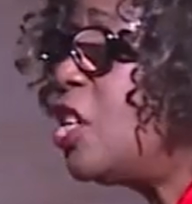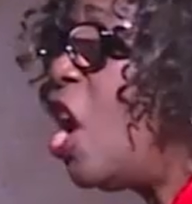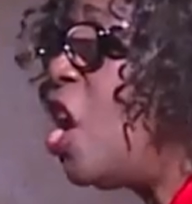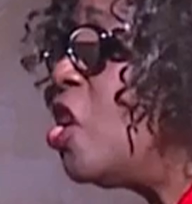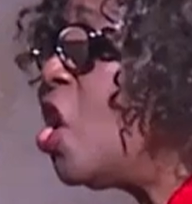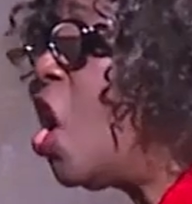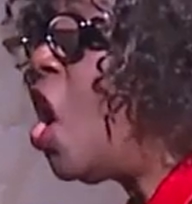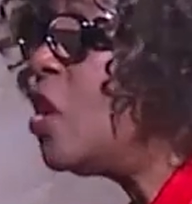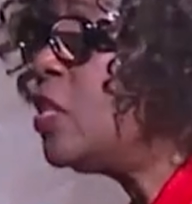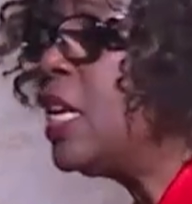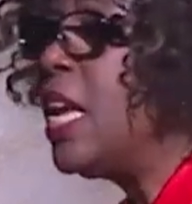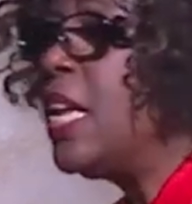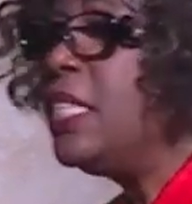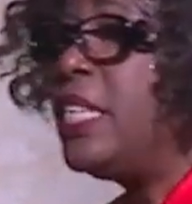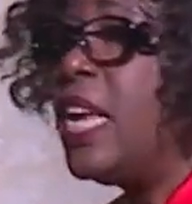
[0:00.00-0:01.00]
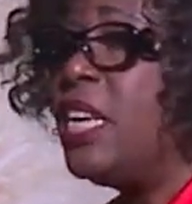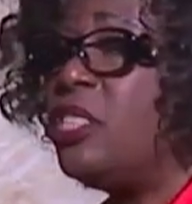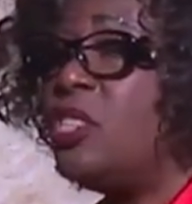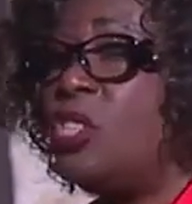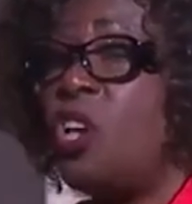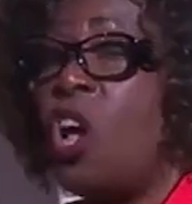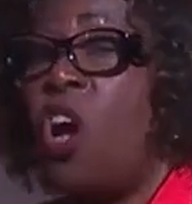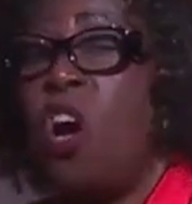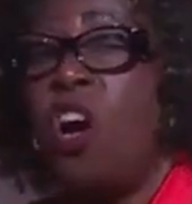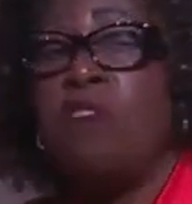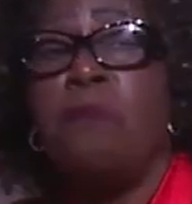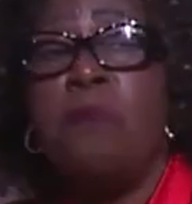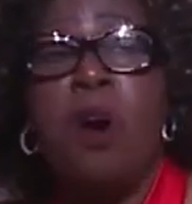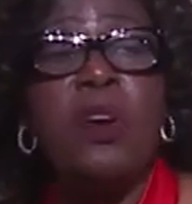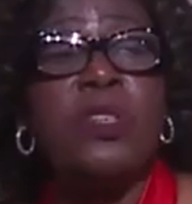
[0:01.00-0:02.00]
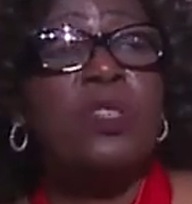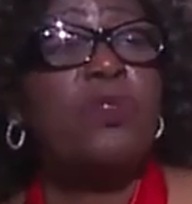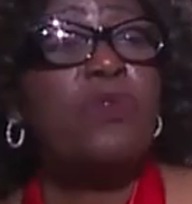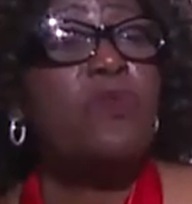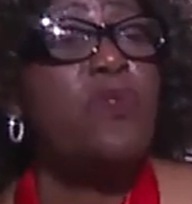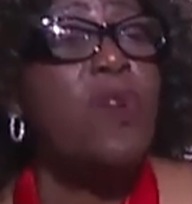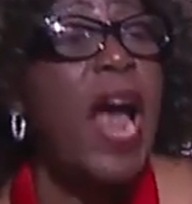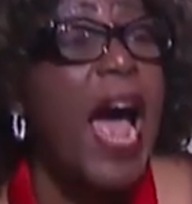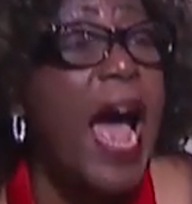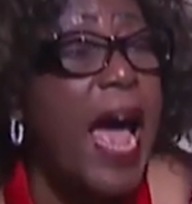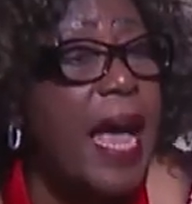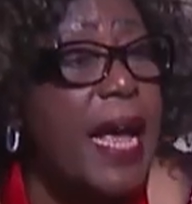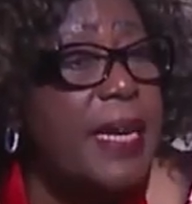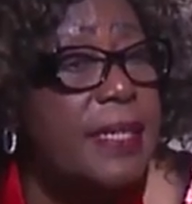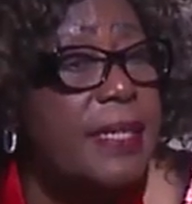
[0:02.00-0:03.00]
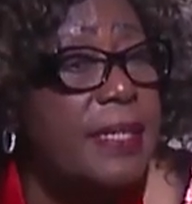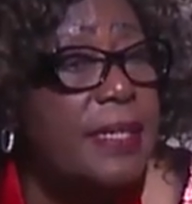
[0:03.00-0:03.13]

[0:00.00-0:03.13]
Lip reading: it or not, the sun must rise.